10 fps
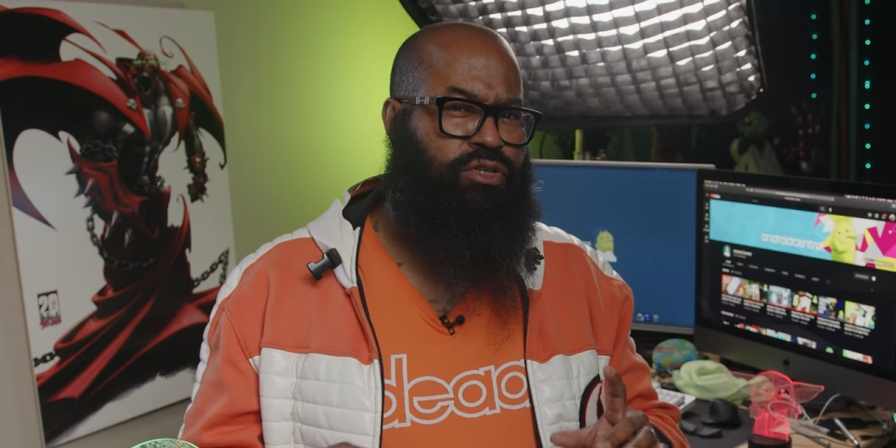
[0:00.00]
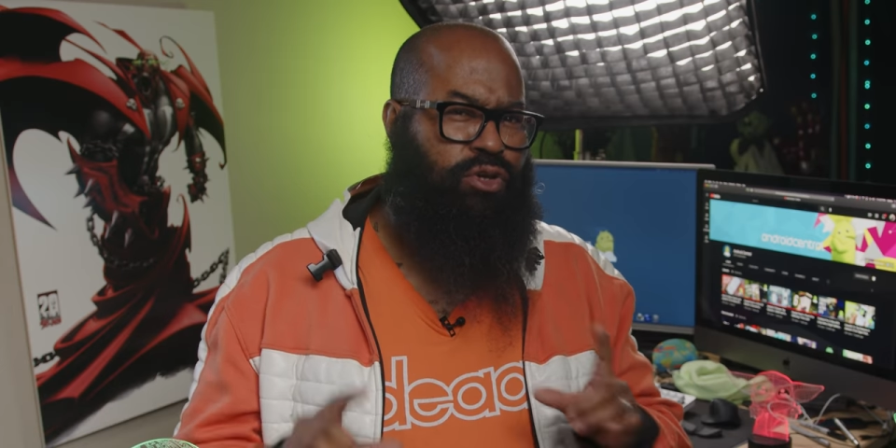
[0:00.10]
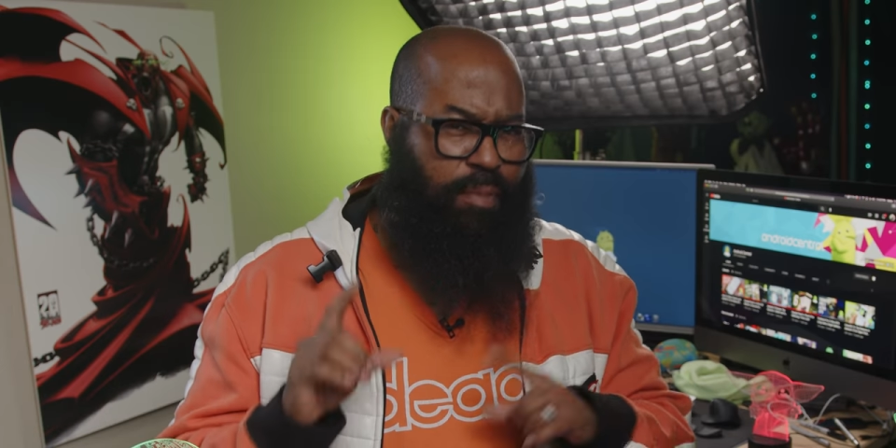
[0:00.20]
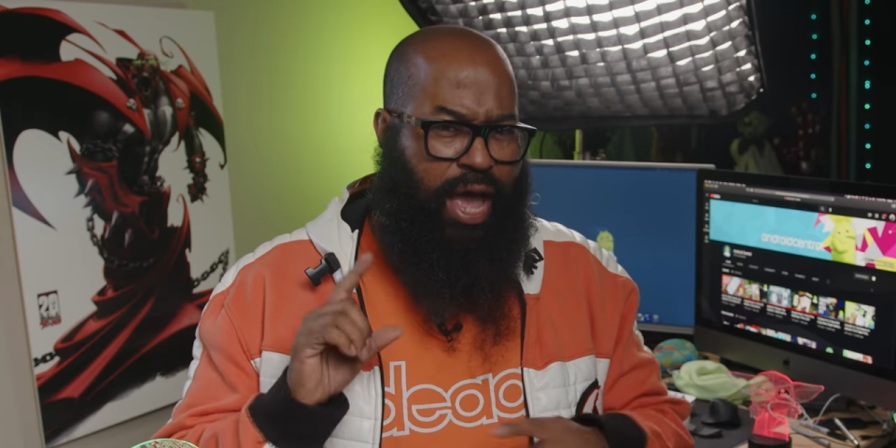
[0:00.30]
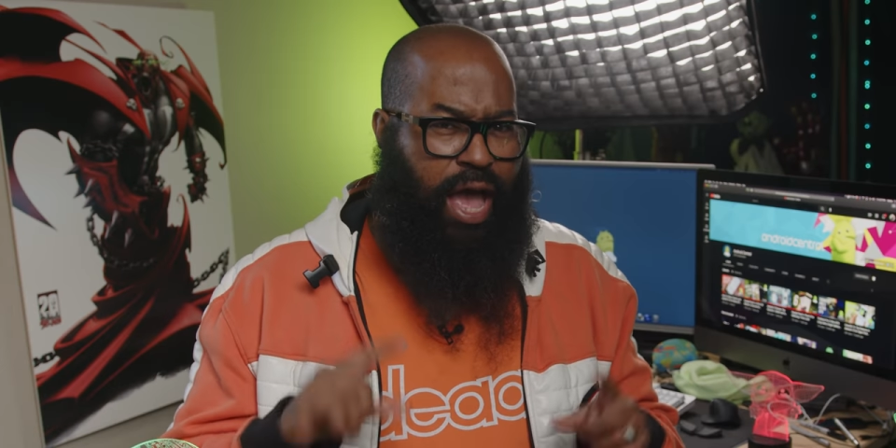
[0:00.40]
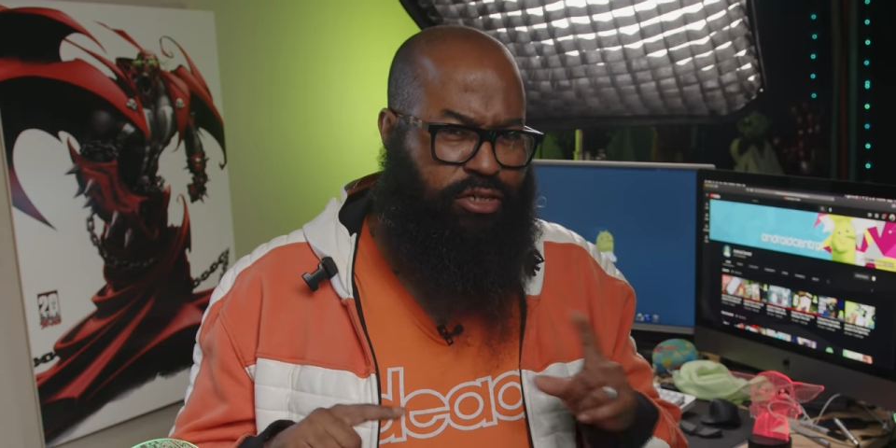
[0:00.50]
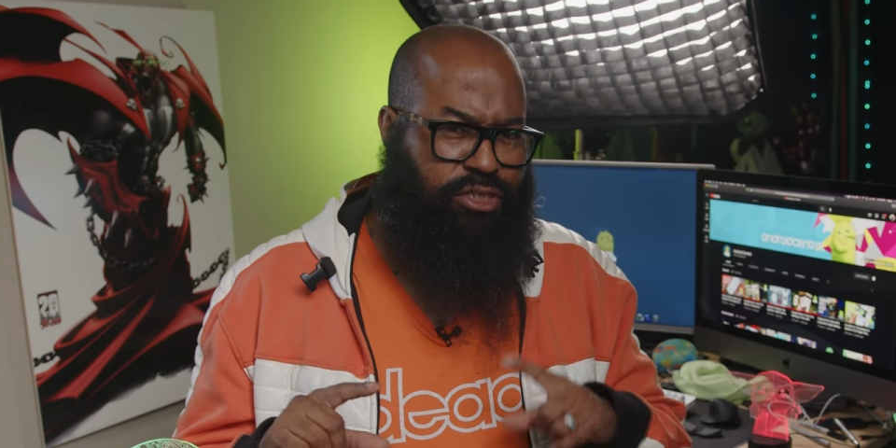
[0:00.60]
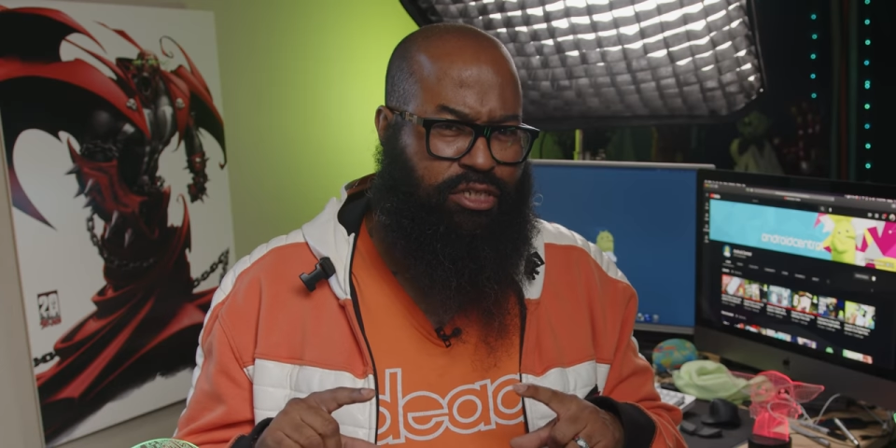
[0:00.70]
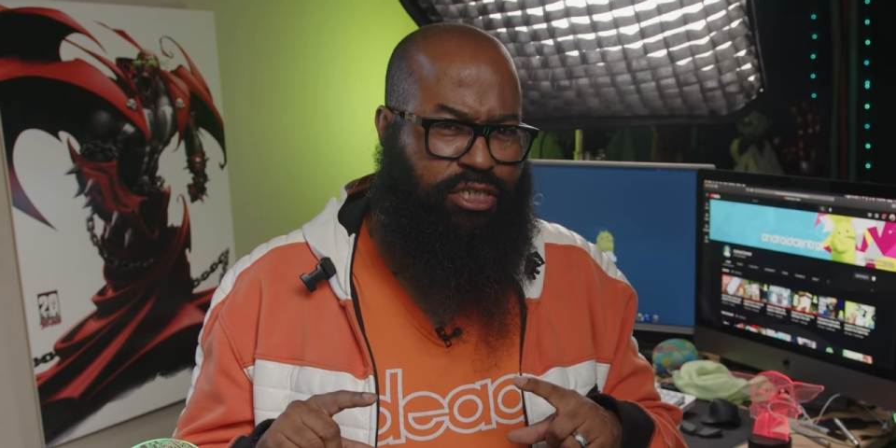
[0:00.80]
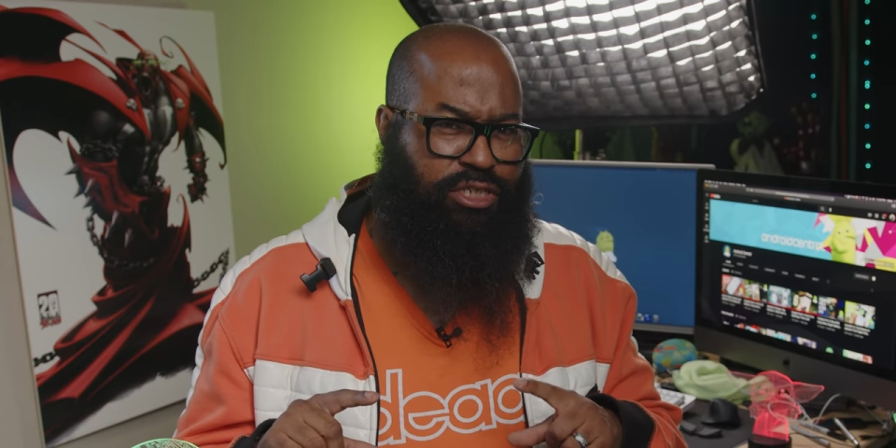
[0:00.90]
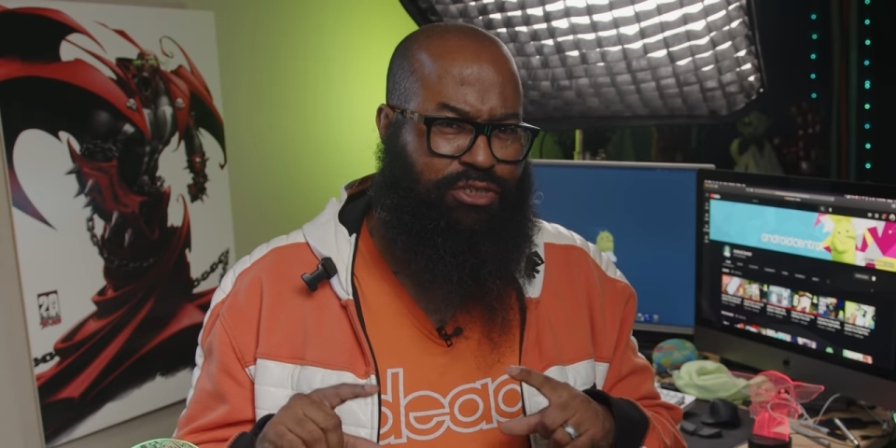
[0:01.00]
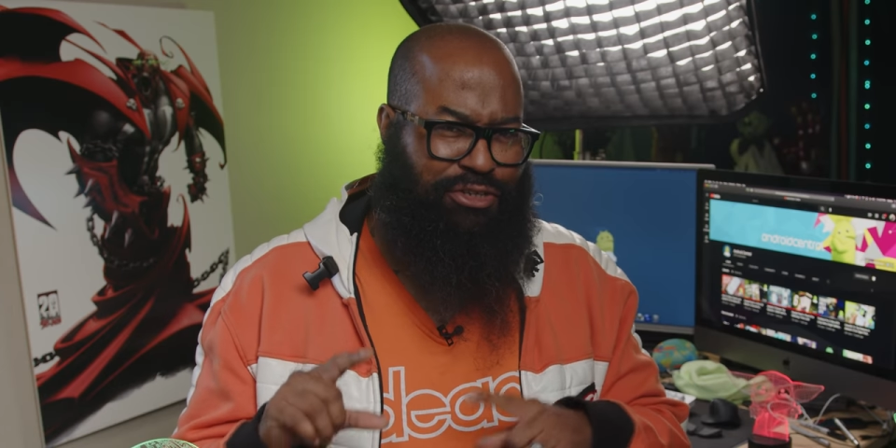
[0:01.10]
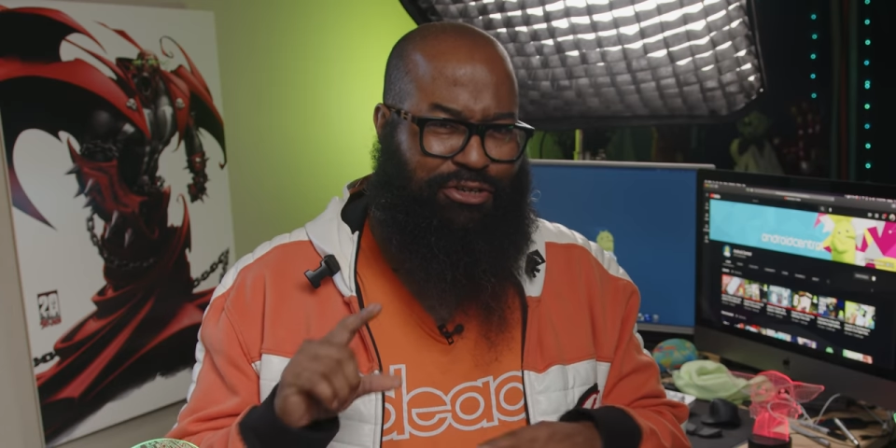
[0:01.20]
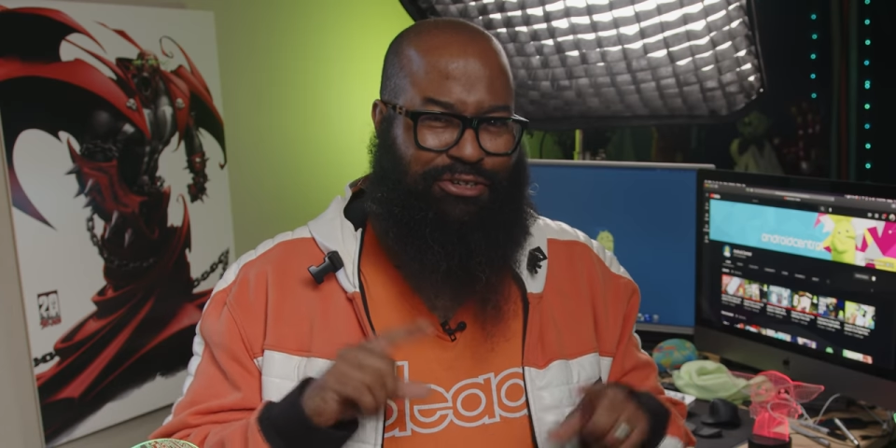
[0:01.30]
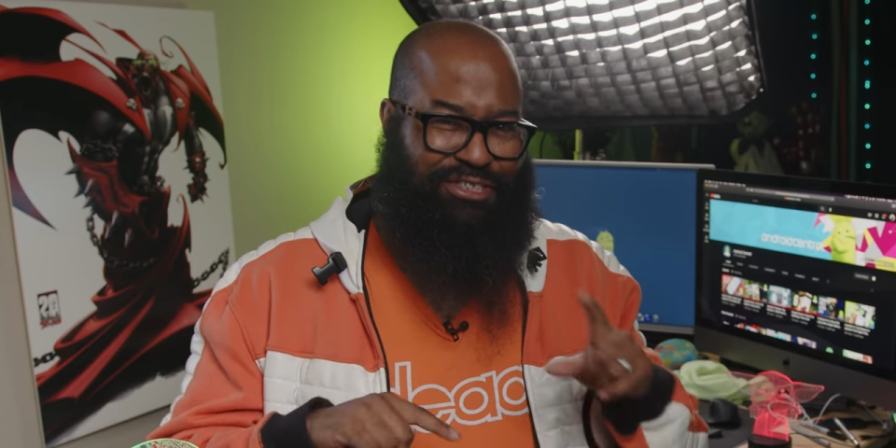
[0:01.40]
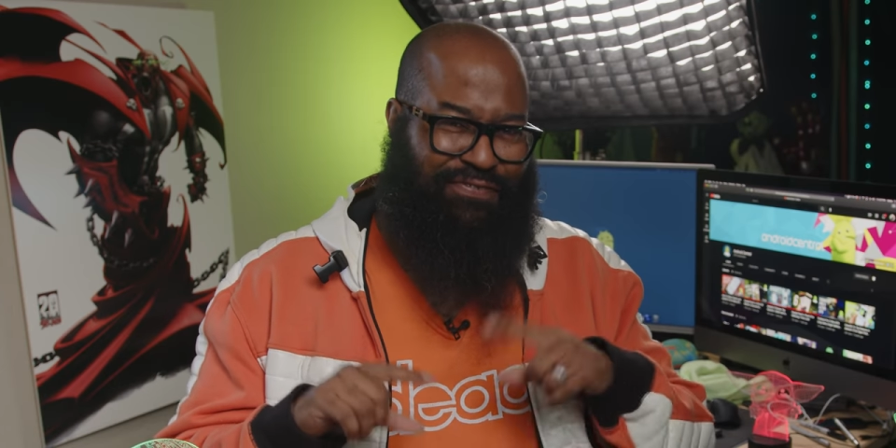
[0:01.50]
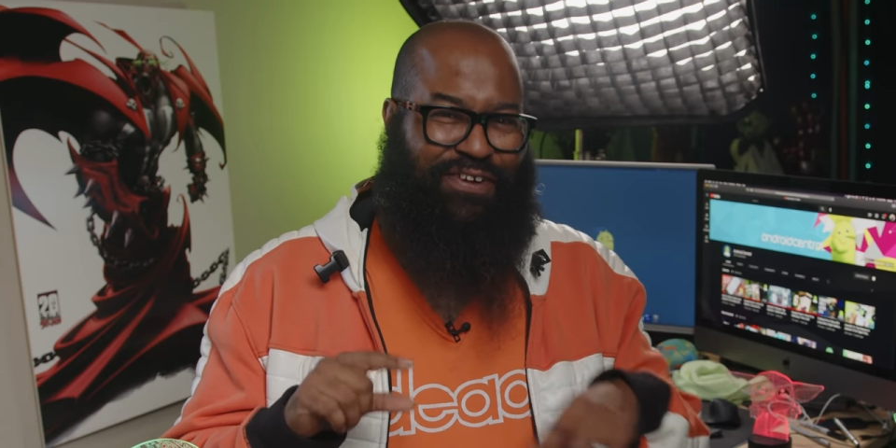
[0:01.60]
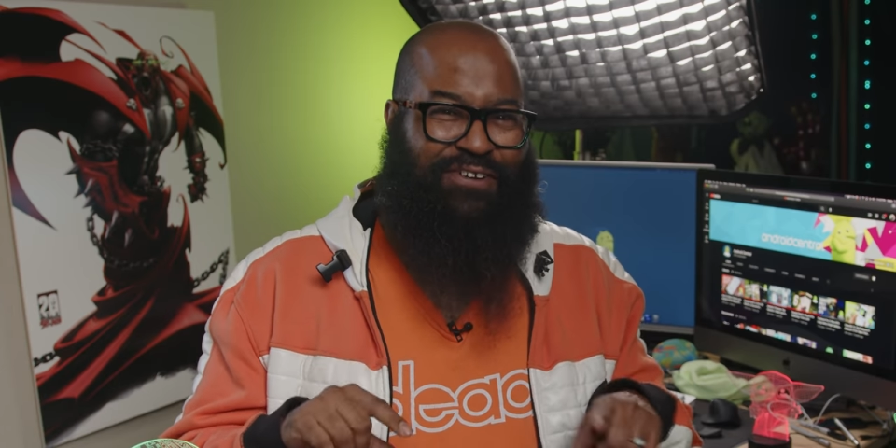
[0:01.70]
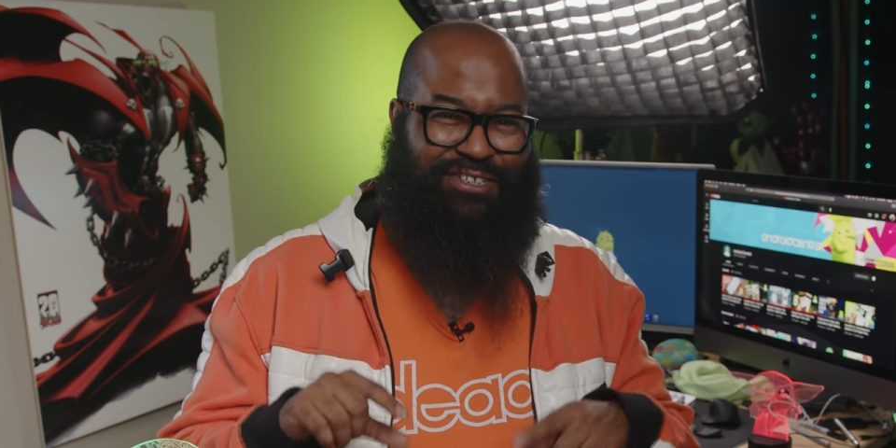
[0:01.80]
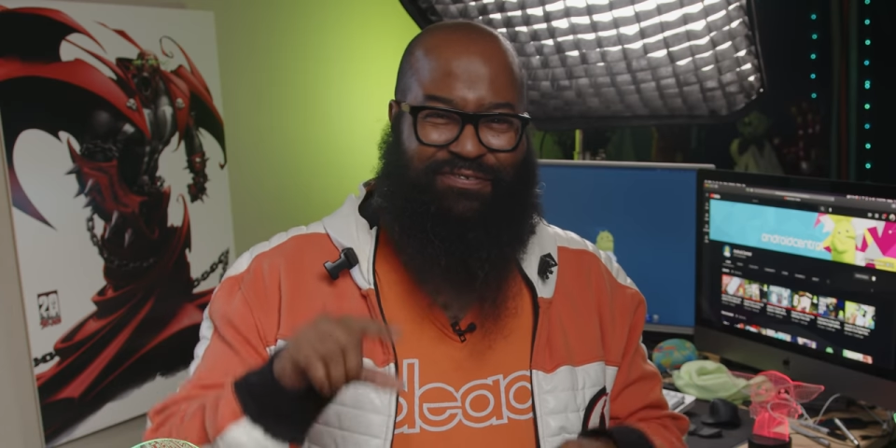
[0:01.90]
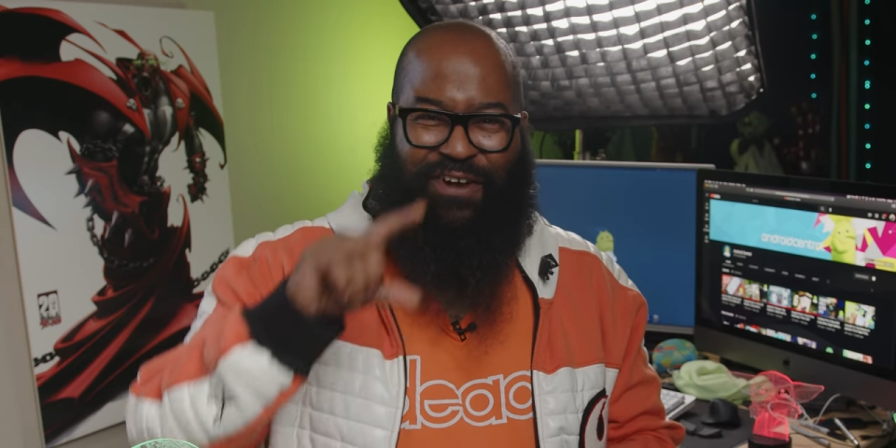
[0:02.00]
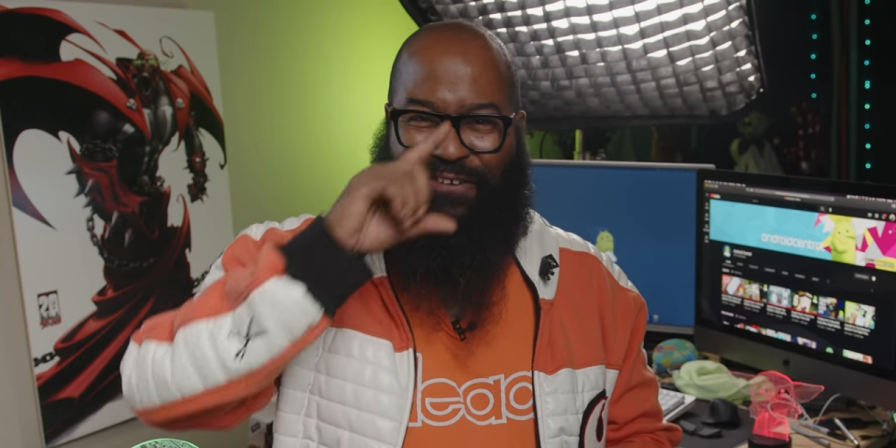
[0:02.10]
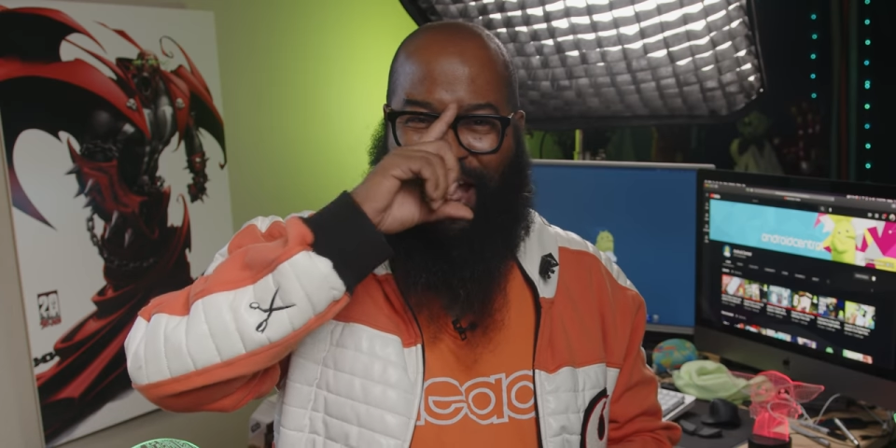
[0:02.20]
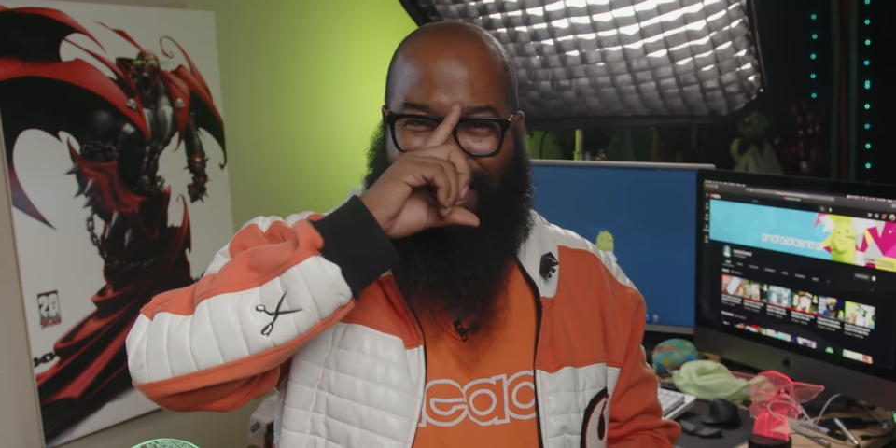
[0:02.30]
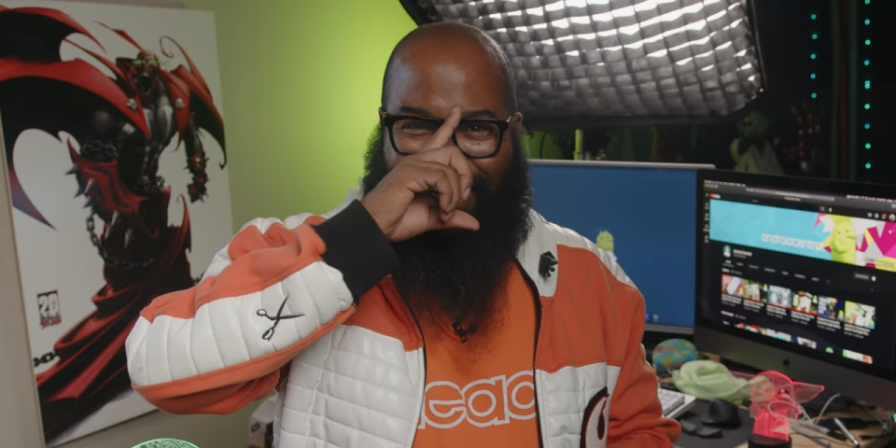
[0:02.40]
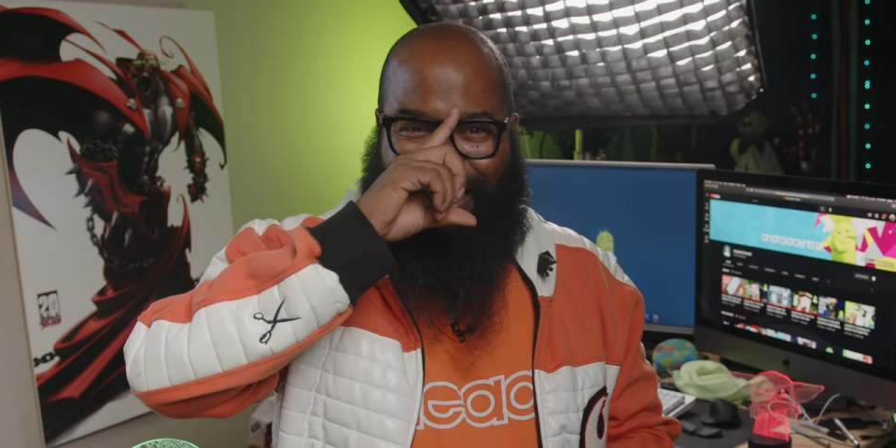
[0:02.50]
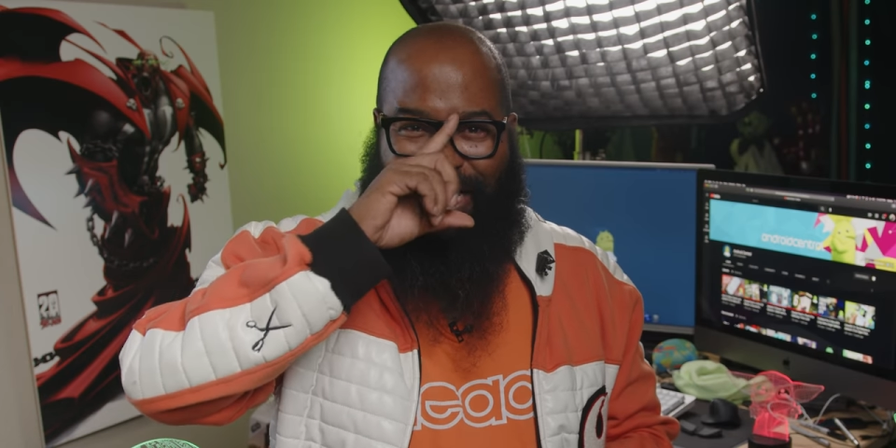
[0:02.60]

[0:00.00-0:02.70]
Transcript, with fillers: you may actually use your phone as a phone, right?